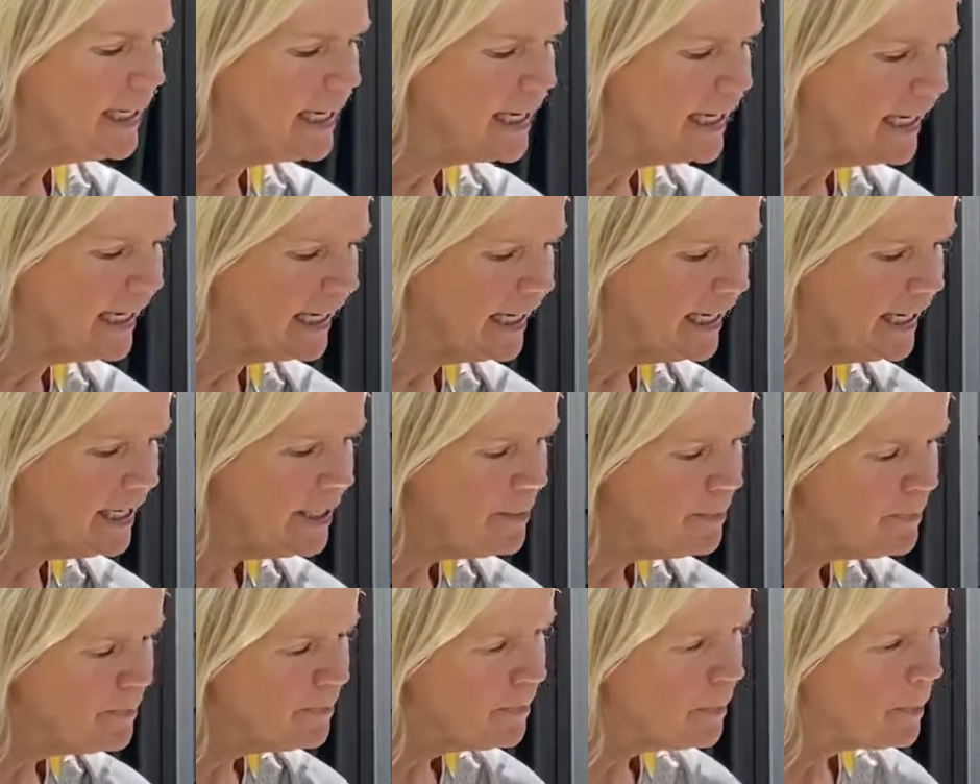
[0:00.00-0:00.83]
key.
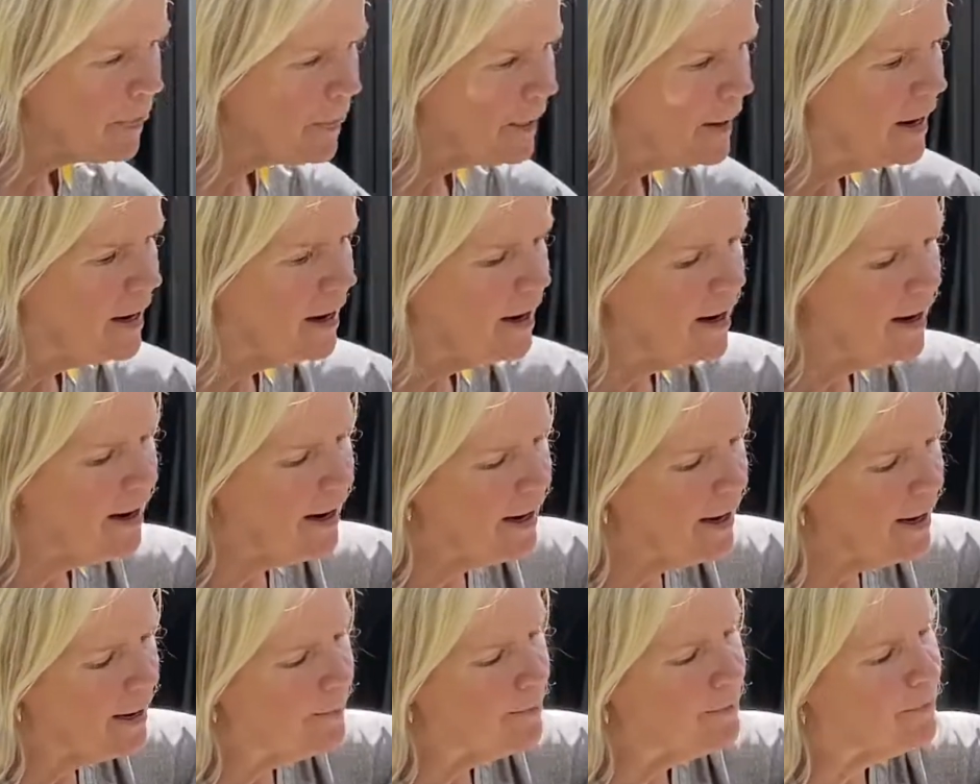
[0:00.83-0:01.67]

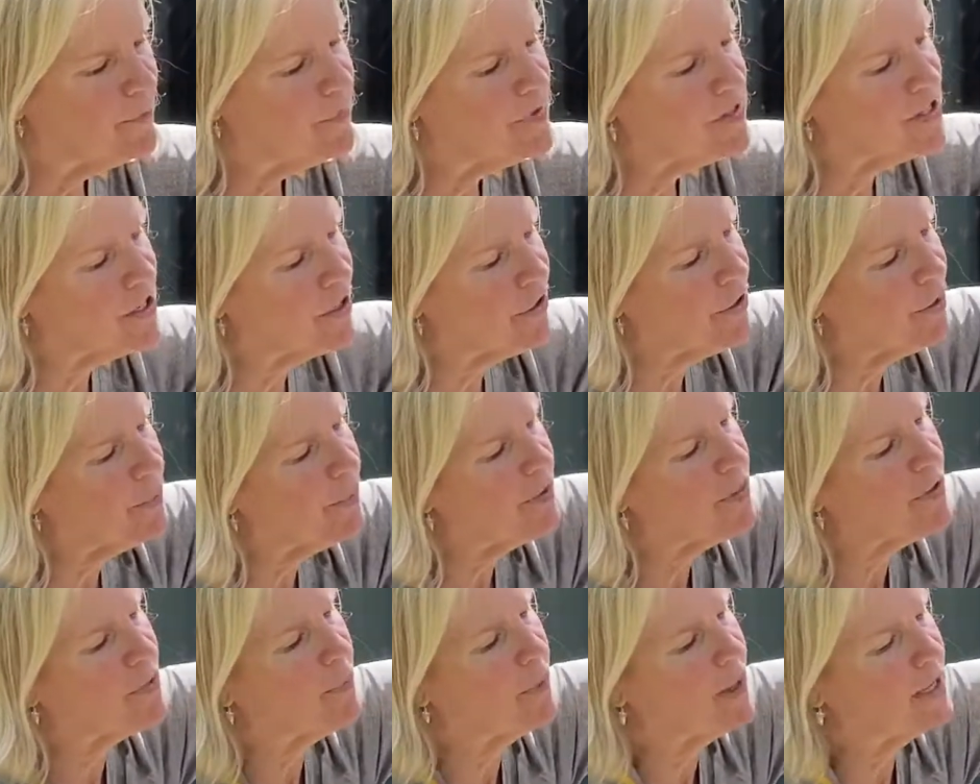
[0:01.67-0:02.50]
Starting with
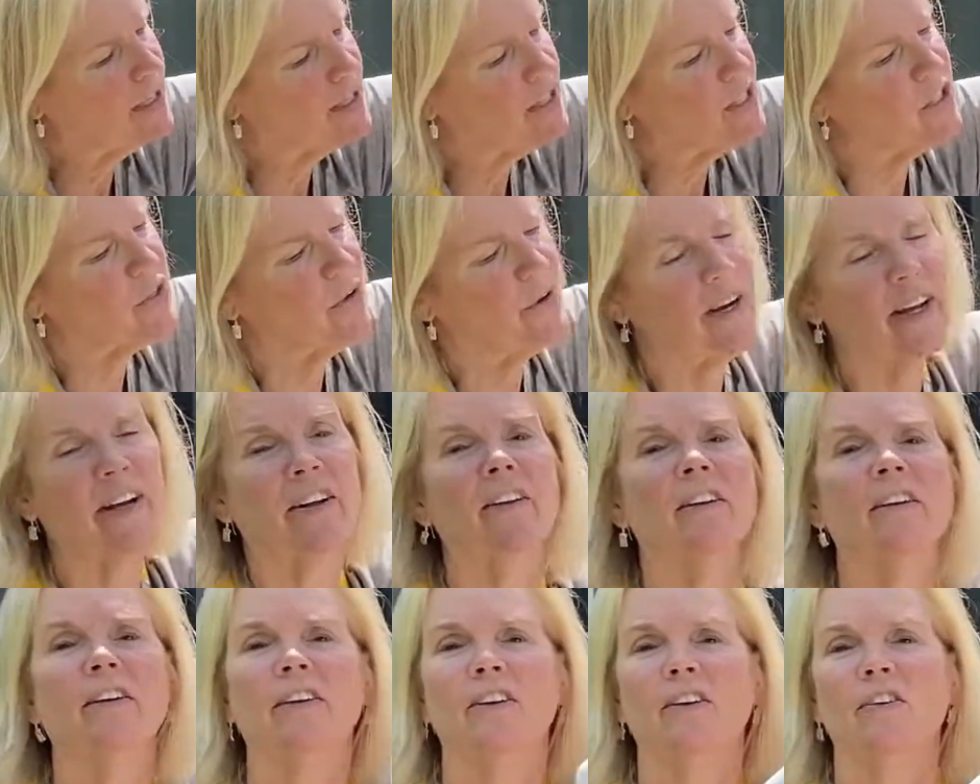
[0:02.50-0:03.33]
the right soil
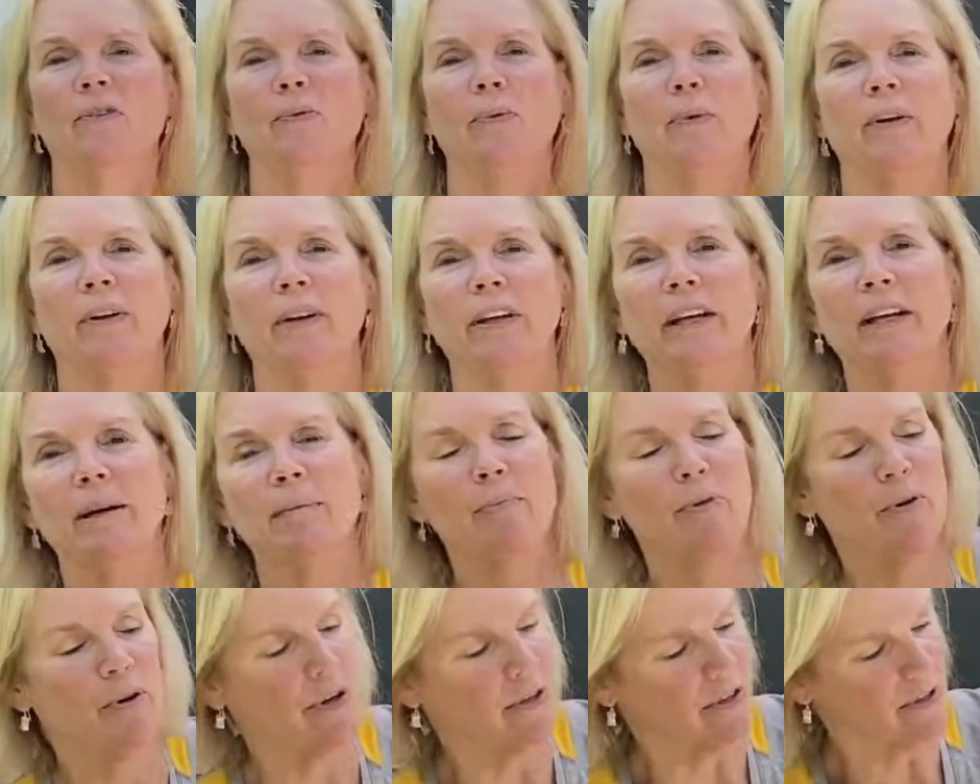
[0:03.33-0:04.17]
is really
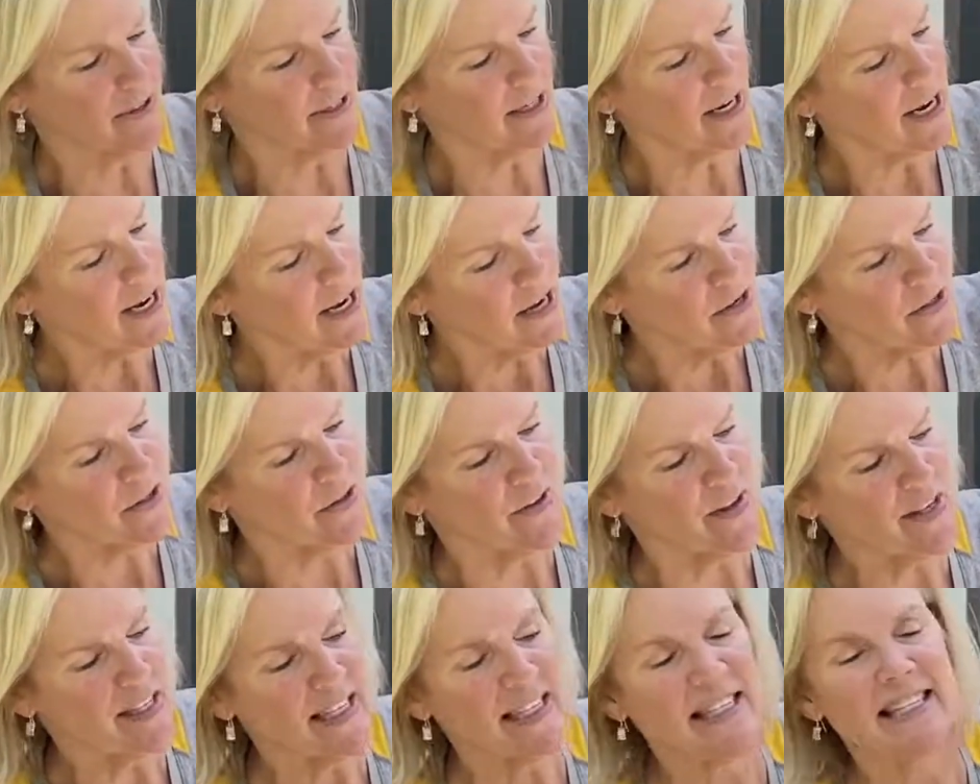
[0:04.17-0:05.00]
important. So
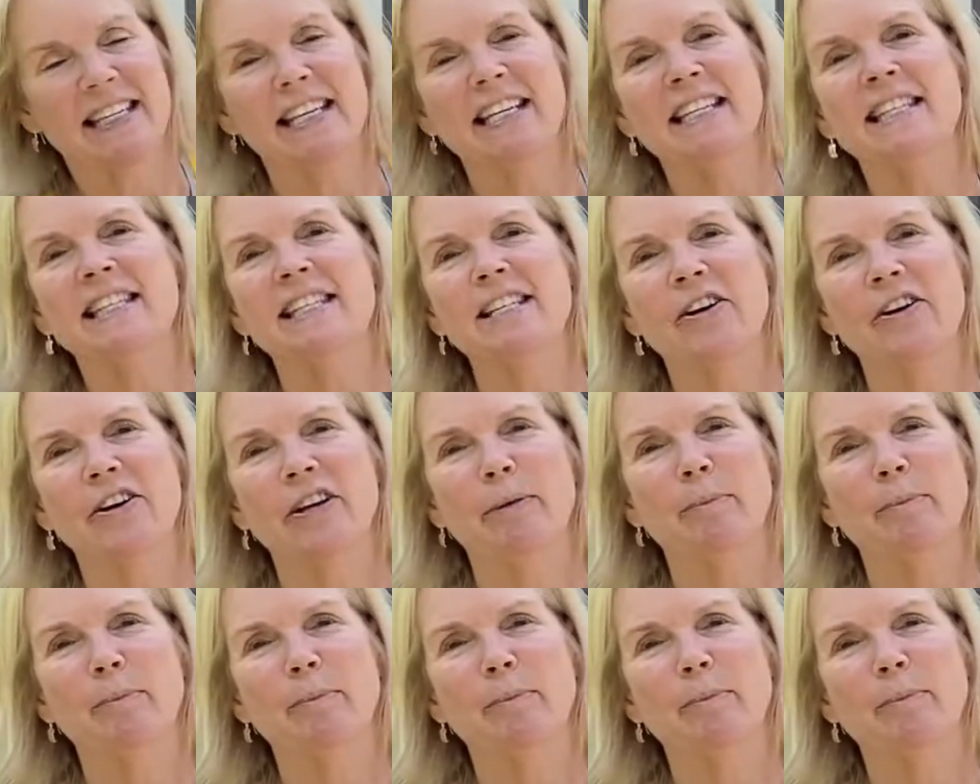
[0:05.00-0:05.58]
this is seed starting